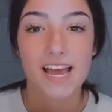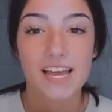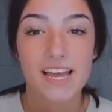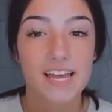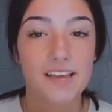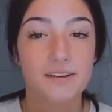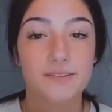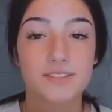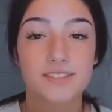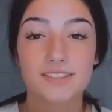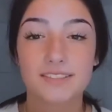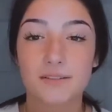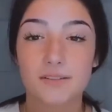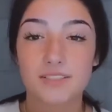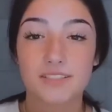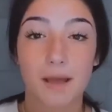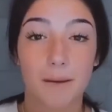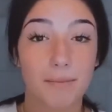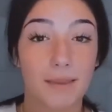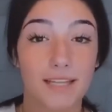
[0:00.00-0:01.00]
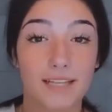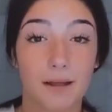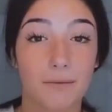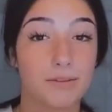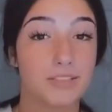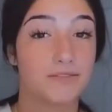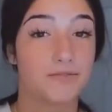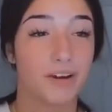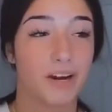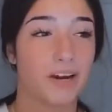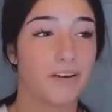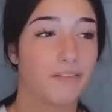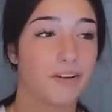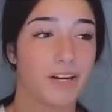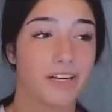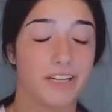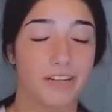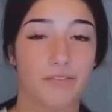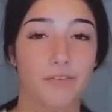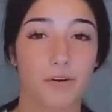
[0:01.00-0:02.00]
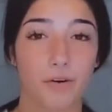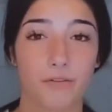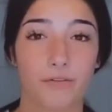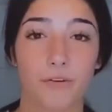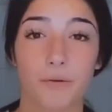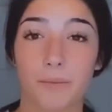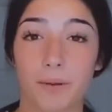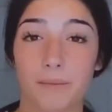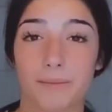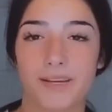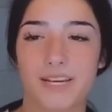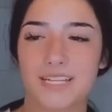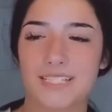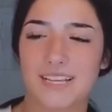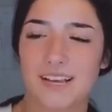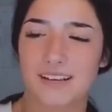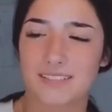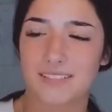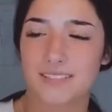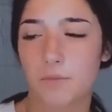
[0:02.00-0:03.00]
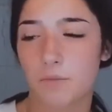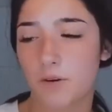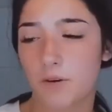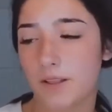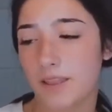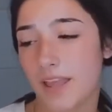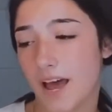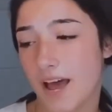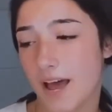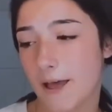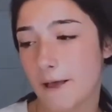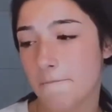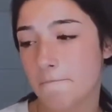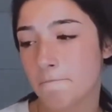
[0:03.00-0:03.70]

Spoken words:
it's something that was very, very difficult for me because as someone that